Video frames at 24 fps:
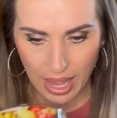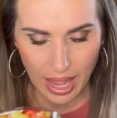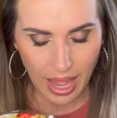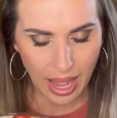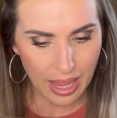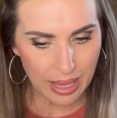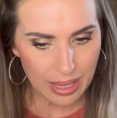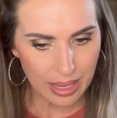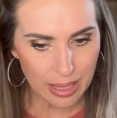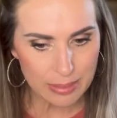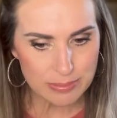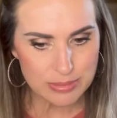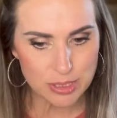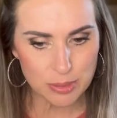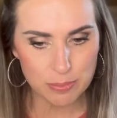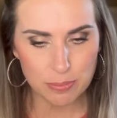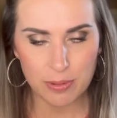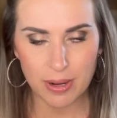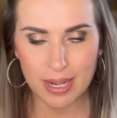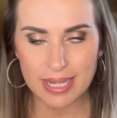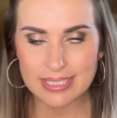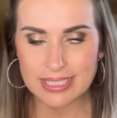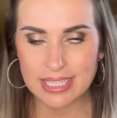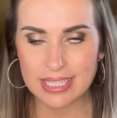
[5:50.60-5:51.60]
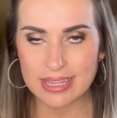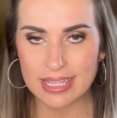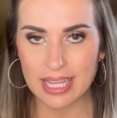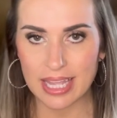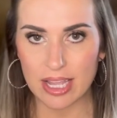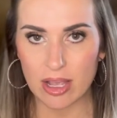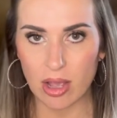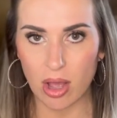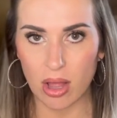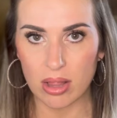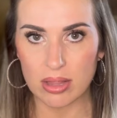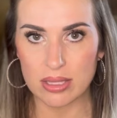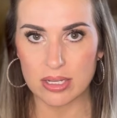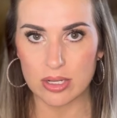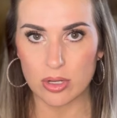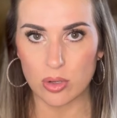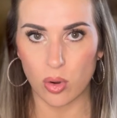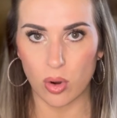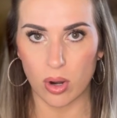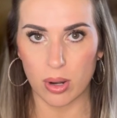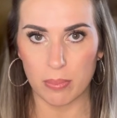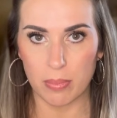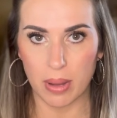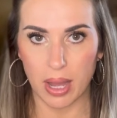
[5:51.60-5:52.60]
I, I'm surprised that they call it a
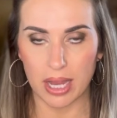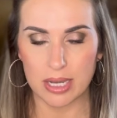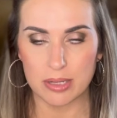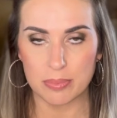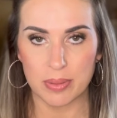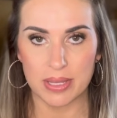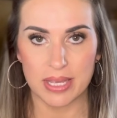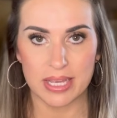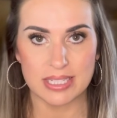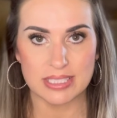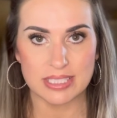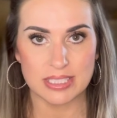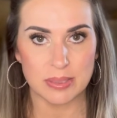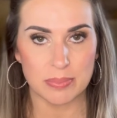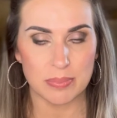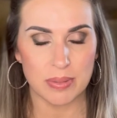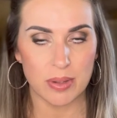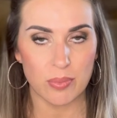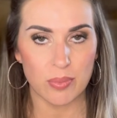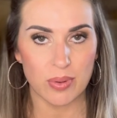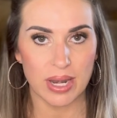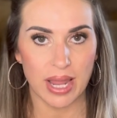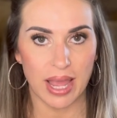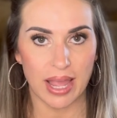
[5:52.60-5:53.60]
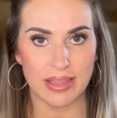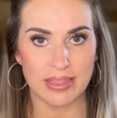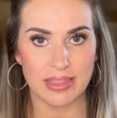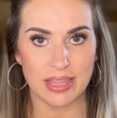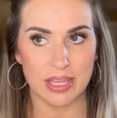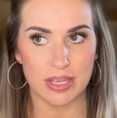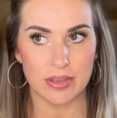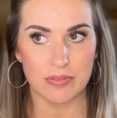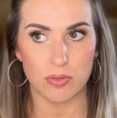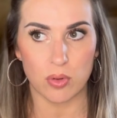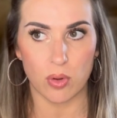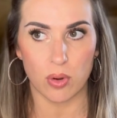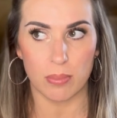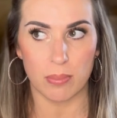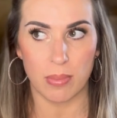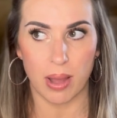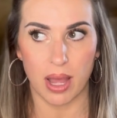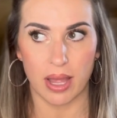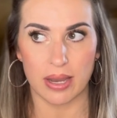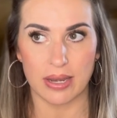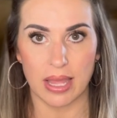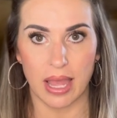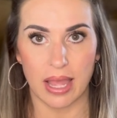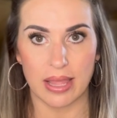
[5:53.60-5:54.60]
gourmand because to me, when I think of
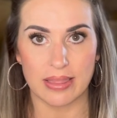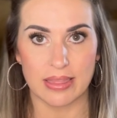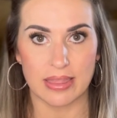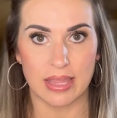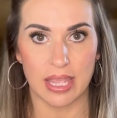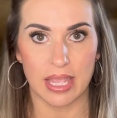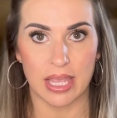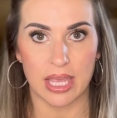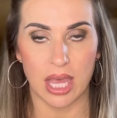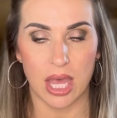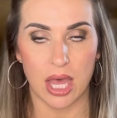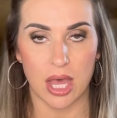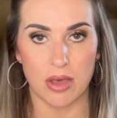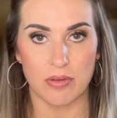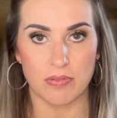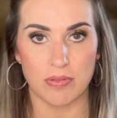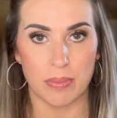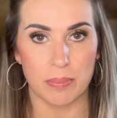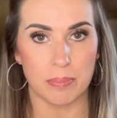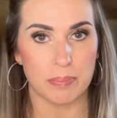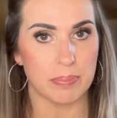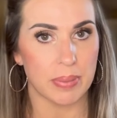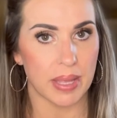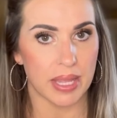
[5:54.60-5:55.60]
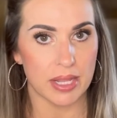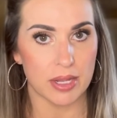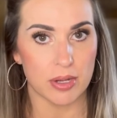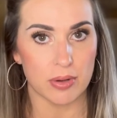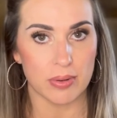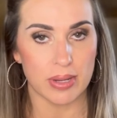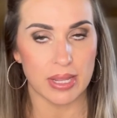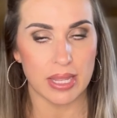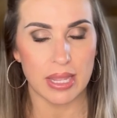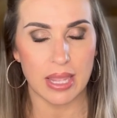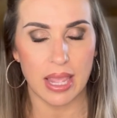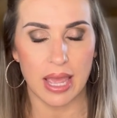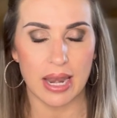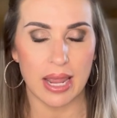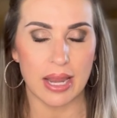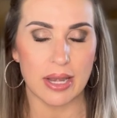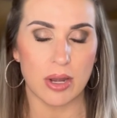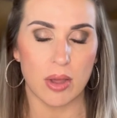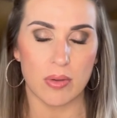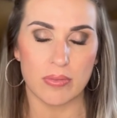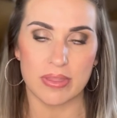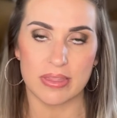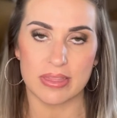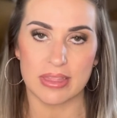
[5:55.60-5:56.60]
gourmand, I think of bakery. And I
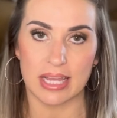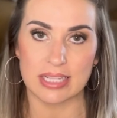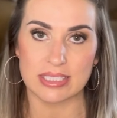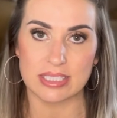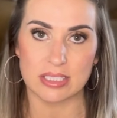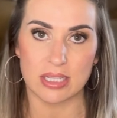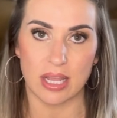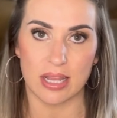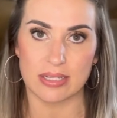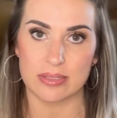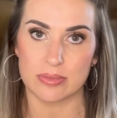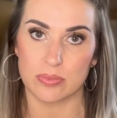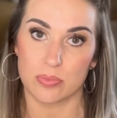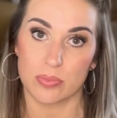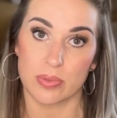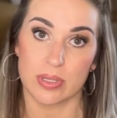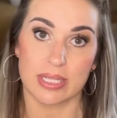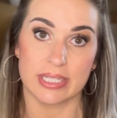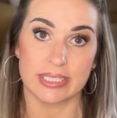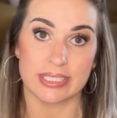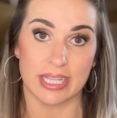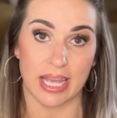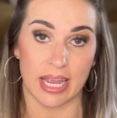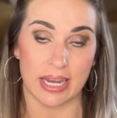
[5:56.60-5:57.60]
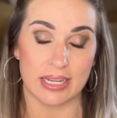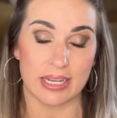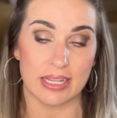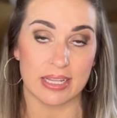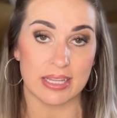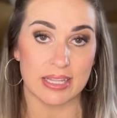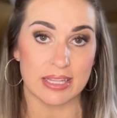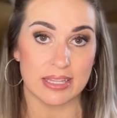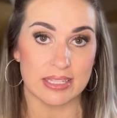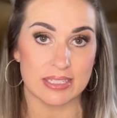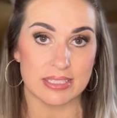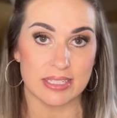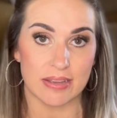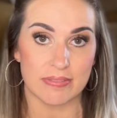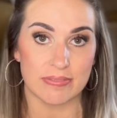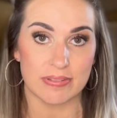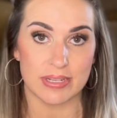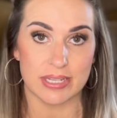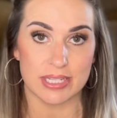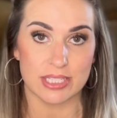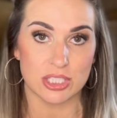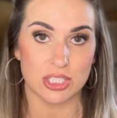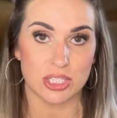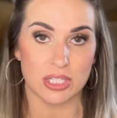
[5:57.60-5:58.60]
know that that's not really technically the
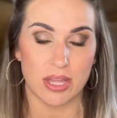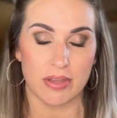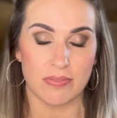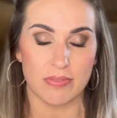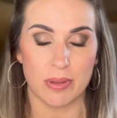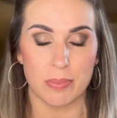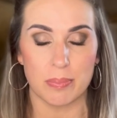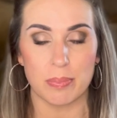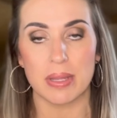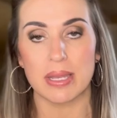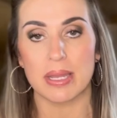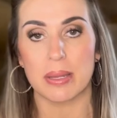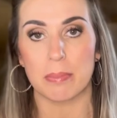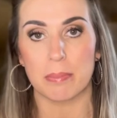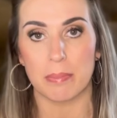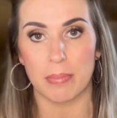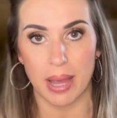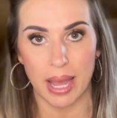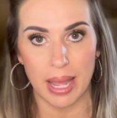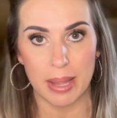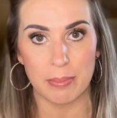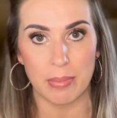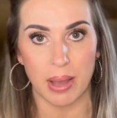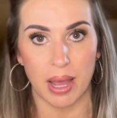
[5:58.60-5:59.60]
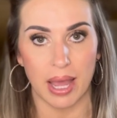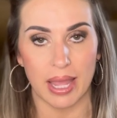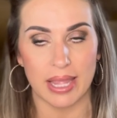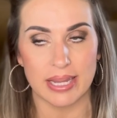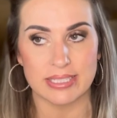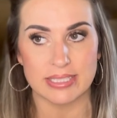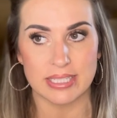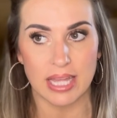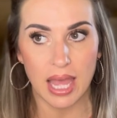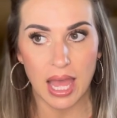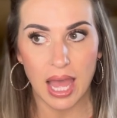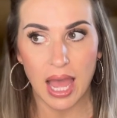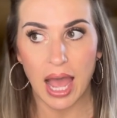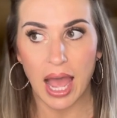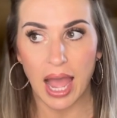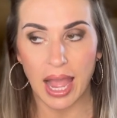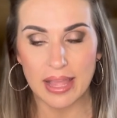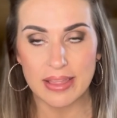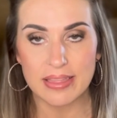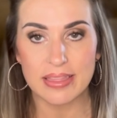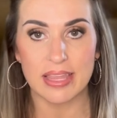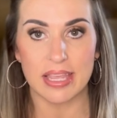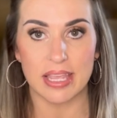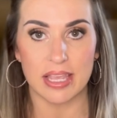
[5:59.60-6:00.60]
definition of it, but in my mind, I
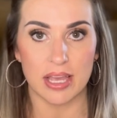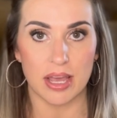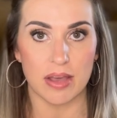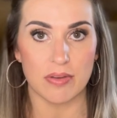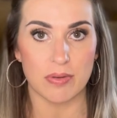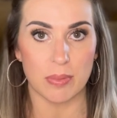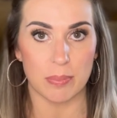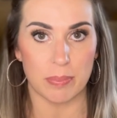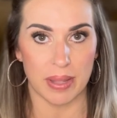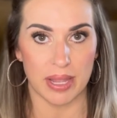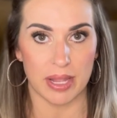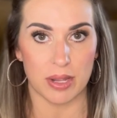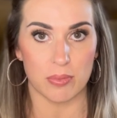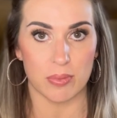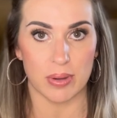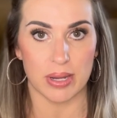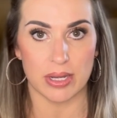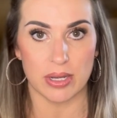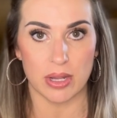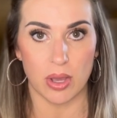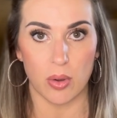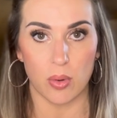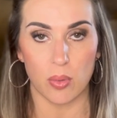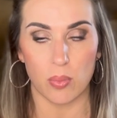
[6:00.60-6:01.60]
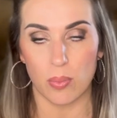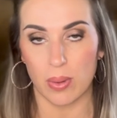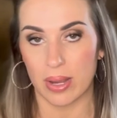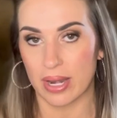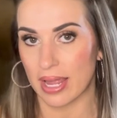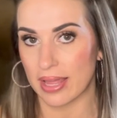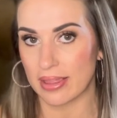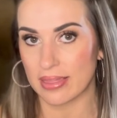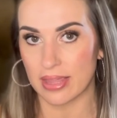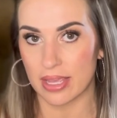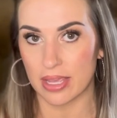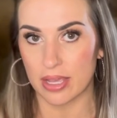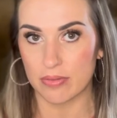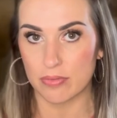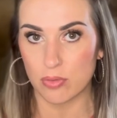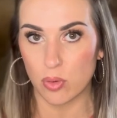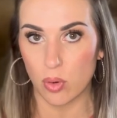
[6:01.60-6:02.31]
think of a bakery note when I think of